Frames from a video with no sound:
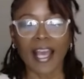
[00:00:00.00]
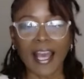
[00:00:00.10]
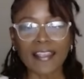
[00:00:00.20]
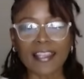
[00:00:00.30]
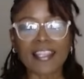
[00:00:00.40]

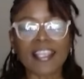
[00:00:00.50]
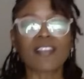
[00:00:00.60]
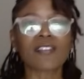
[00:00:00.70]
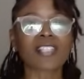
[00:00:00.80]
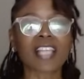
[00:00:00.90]
And
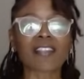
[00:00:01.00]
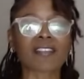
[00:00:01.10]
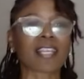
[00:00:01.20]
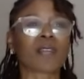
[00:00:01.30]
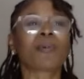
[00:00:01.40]
here's the other
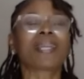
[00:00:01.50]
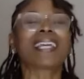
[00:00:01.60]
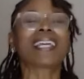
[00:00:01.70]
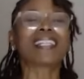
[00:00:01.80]
thing, we get